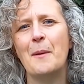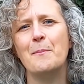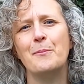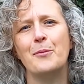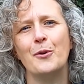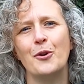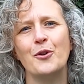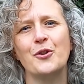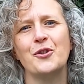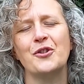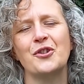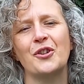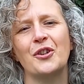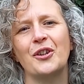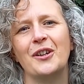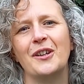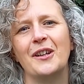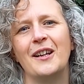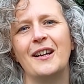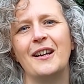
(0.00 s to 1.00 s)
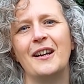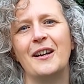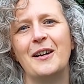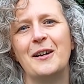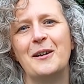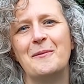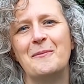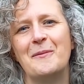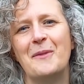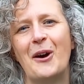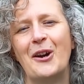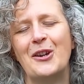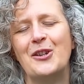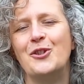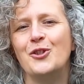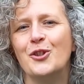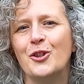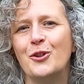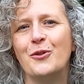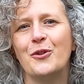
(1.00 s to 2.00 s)
But I
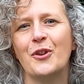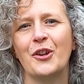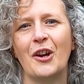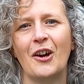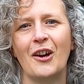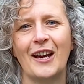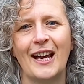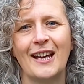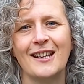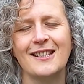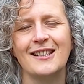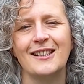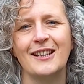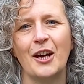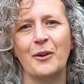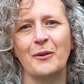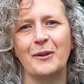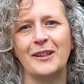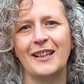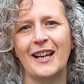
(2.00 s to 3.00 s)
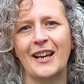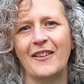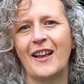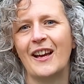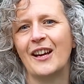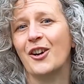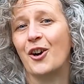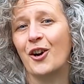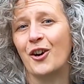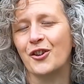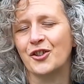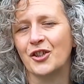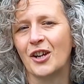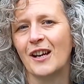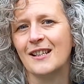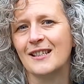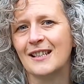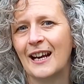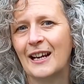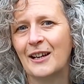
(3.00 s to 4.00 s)
knew that I had to go and get that car
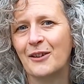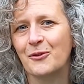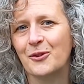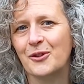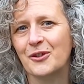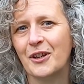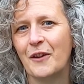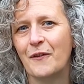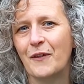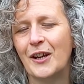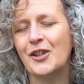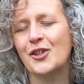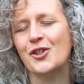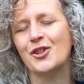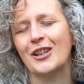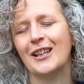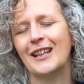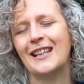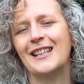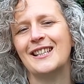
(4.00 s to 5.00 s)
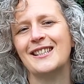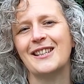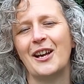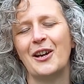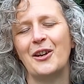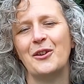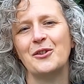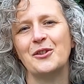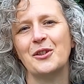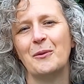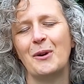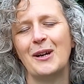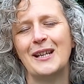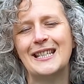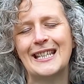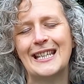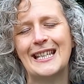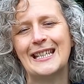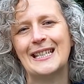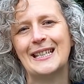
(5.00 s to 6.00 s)
checked out eventually, so I
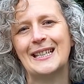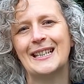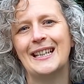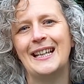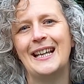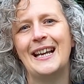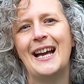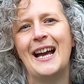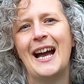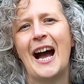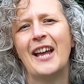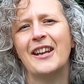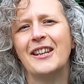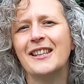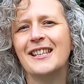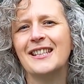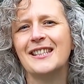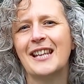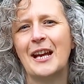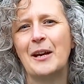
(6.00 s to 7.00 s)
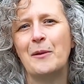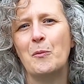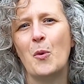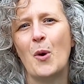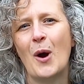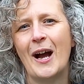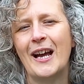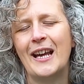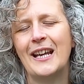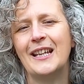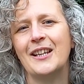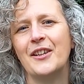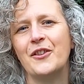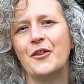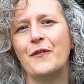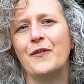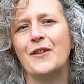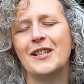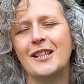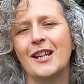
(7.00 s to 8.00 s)
did. And in the same way,
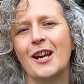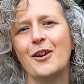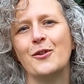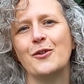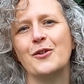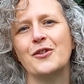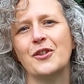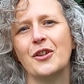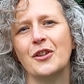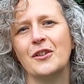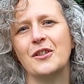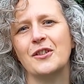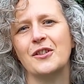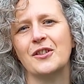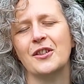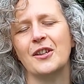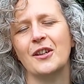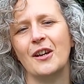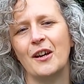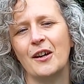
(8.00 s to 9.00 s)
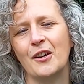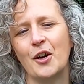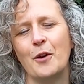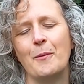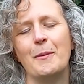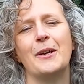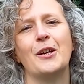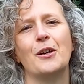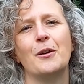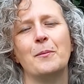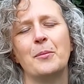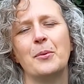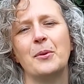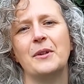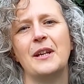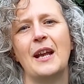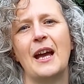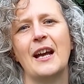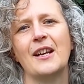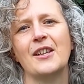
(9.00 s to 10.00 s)
the videos that are coming up
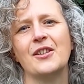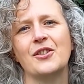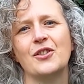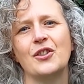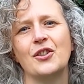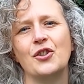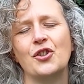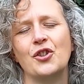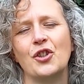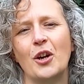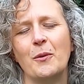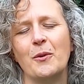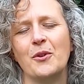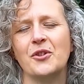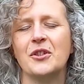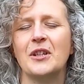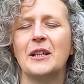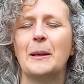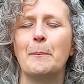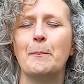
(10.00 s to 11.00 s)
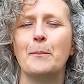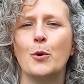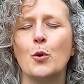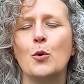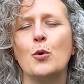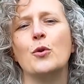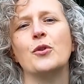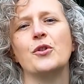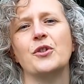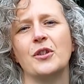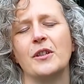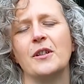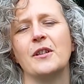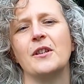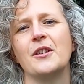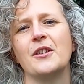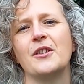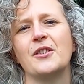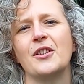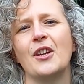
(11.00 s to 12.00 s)
next show us the
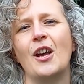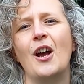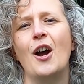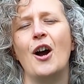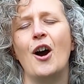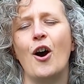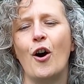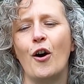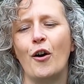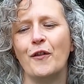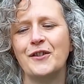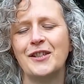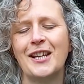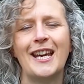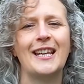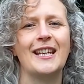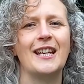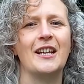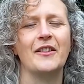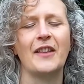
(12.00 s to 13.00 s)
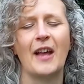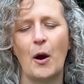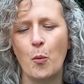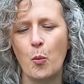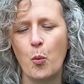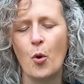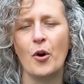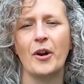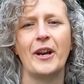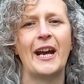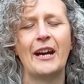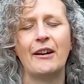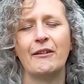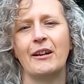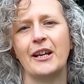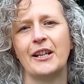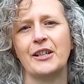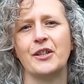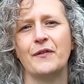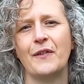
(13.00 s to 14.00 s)
importance of taking that 1 hour
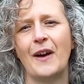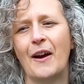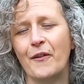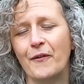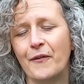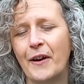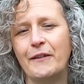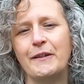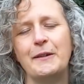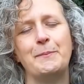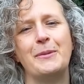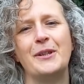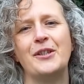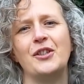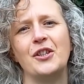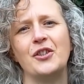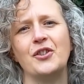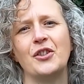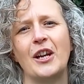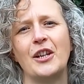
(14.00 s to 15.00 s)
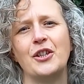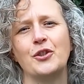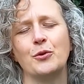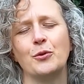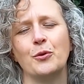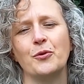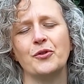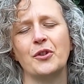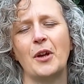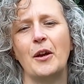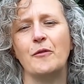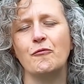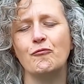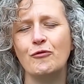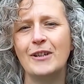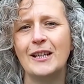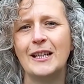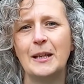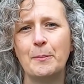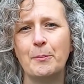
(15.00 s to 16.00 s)
out of our very busy schedules and
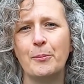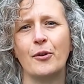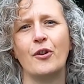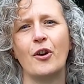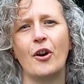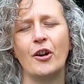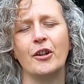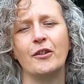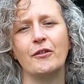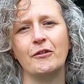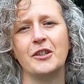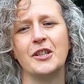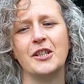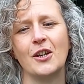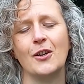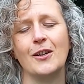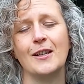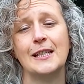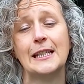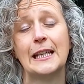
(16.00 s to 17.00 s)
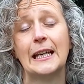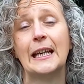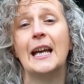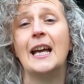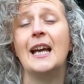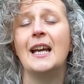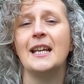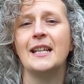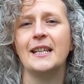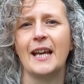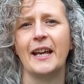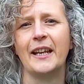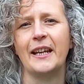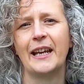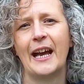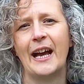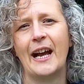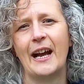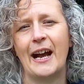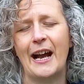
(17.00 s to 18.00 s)
really prioritising
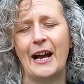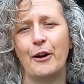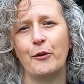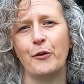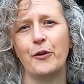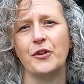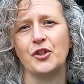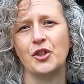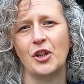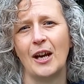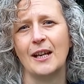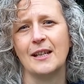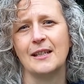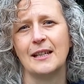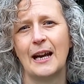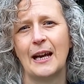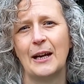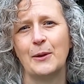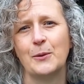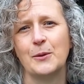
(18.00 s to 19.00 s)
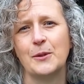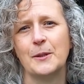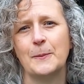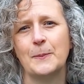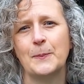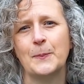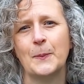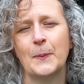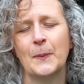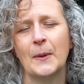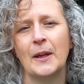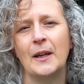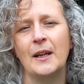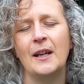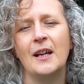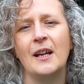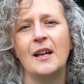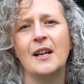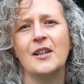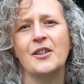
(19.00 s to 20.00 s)
getting our health checked out.
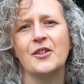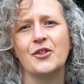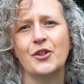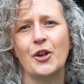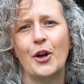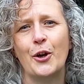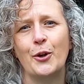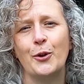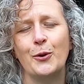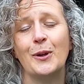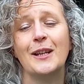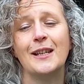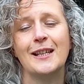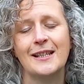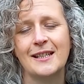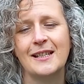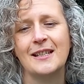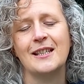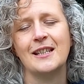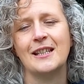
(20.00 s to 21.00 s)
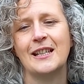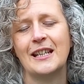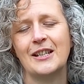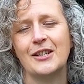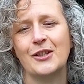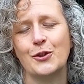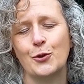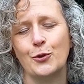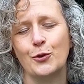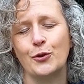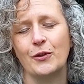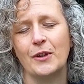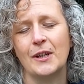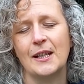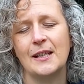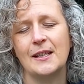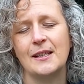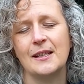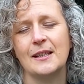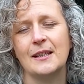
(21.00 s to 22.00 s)
So listen to these
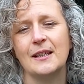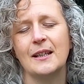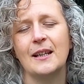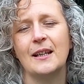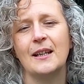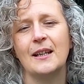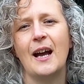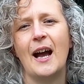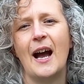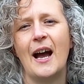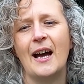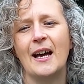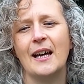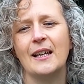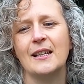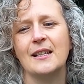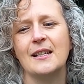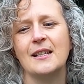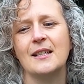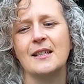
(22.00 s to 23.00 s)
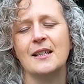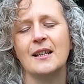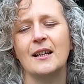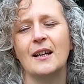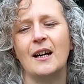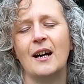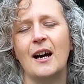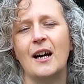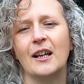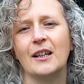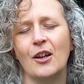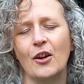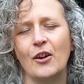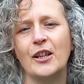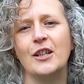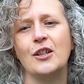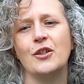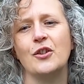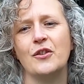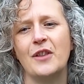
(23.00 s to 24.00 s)
stories, and I'd
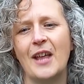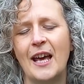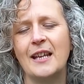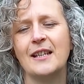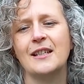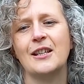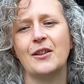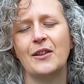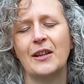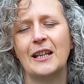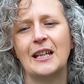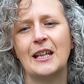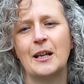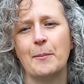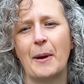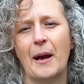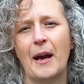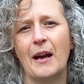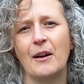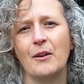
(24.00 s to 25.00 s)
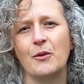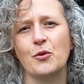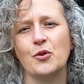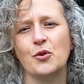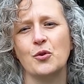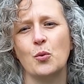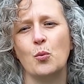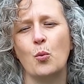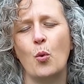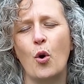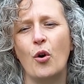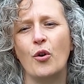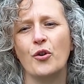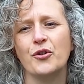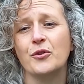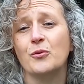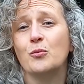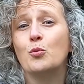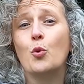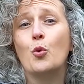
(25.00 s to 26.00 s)
like you then to think about
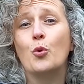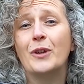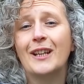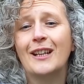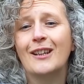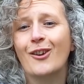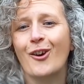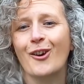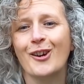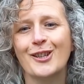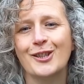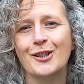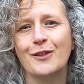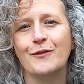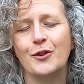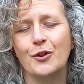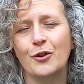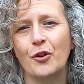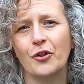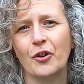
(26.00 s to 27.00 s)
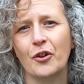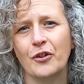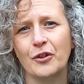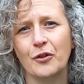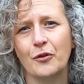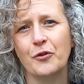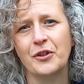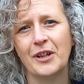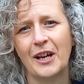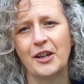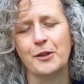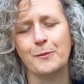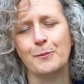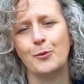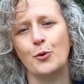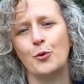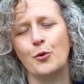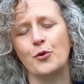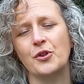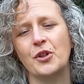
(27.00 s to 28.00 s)
what warning lights have you got on your
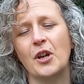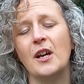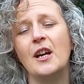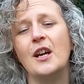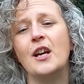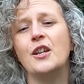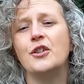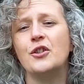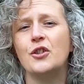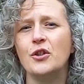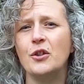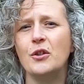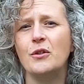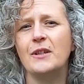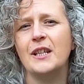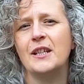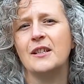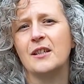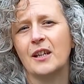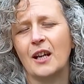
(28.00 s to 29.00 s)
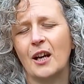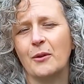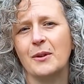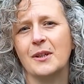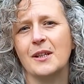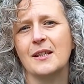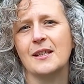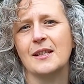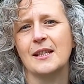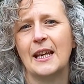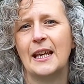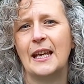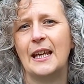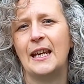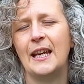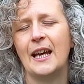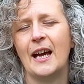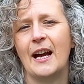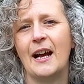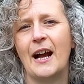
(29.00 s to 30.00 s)
dashboard. Do you need to go and
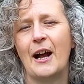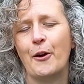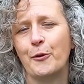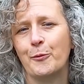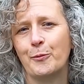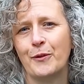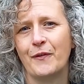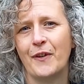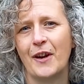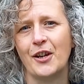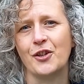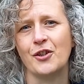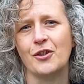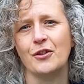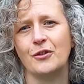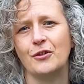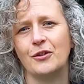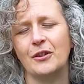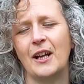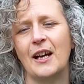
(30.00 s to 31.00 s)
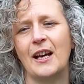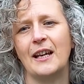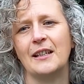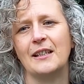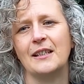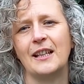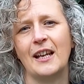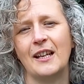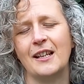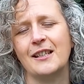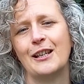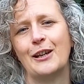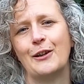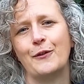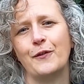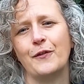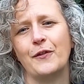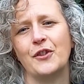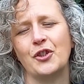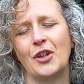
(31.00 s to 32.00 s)
see a health professional and get
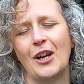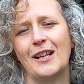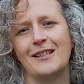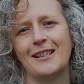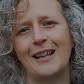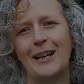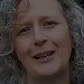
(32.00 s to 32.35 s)
yourself checked